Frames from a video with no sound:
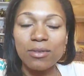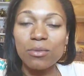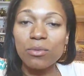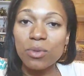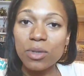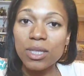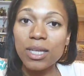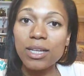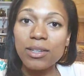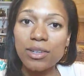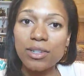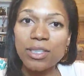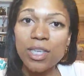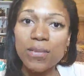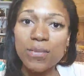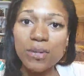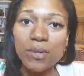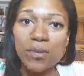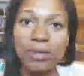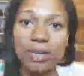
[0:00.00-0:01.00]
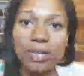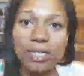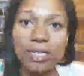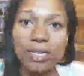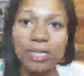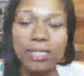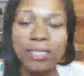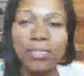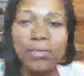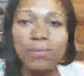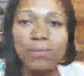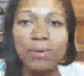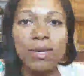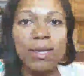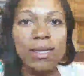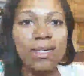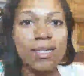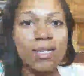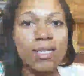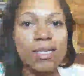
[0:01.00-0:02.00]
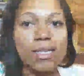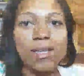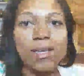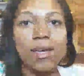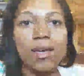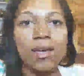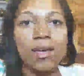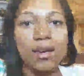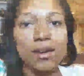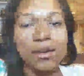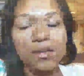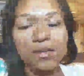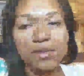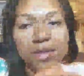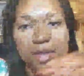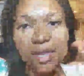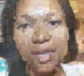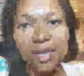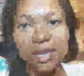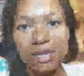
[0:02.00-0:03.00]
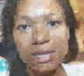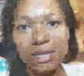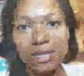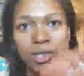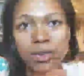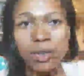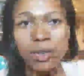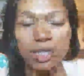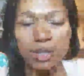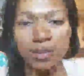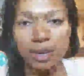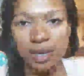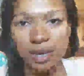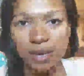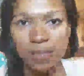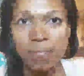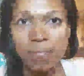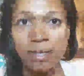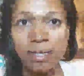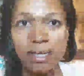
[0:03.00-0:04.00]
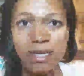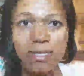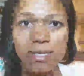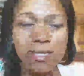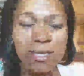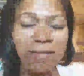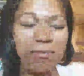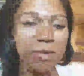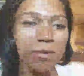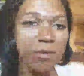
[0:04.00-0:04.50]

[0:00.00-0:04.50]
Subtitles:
really understandable reasons, because of the situation my company is in.